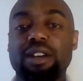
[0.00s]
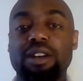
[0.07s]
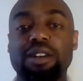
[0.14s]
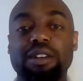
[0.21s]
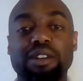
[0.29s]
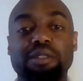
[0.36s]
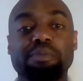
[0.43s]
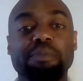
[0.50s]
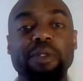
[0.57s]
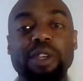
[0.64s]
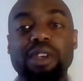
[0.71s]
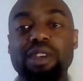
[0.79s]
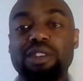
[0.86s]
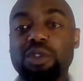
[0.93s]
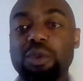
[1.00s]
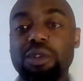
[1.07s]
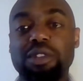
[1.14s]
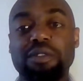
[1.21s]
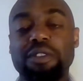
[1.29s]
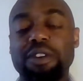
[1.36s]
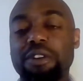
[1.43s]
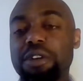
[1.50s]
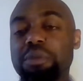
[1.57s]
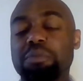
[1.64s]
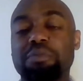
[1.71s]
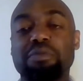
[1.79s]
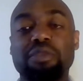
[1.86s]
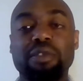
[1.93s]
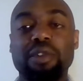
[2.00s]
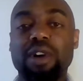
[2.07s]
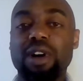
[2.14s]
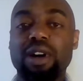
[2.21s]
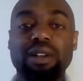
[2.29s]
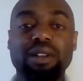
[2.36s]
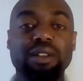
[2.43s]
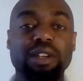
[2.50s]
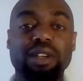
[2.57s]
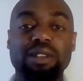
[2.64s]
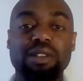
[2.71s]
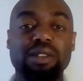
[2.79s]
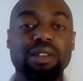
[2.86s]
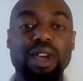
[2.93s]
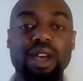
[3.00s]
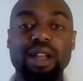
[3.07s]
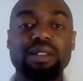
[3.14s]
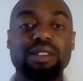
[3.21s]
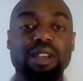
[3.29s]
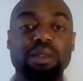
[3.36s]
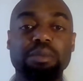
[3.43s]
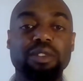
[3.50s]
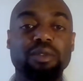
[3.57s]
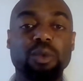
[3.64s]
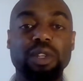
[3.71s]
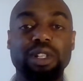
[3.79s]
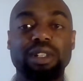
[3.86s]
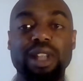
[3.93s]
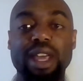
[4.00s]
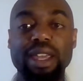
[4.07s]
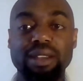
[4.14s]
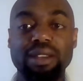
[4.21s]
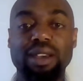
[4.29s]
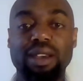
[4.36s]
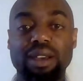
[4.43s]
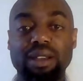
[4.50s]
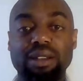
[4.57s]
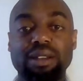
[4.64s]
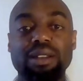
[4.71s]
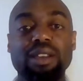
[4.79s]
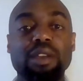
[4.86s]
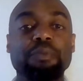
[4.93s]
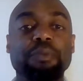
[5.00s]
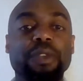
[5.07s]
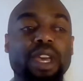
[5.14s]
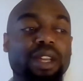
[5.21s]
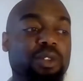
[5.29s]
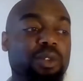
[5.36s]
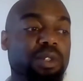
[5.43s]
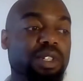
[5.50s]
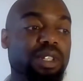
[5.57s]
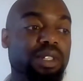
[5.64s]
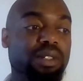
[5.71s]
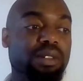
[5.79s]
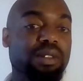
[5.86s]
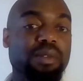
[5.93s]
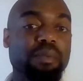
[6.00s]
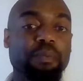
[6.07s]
So it's a very broad concept of what like kind actually is.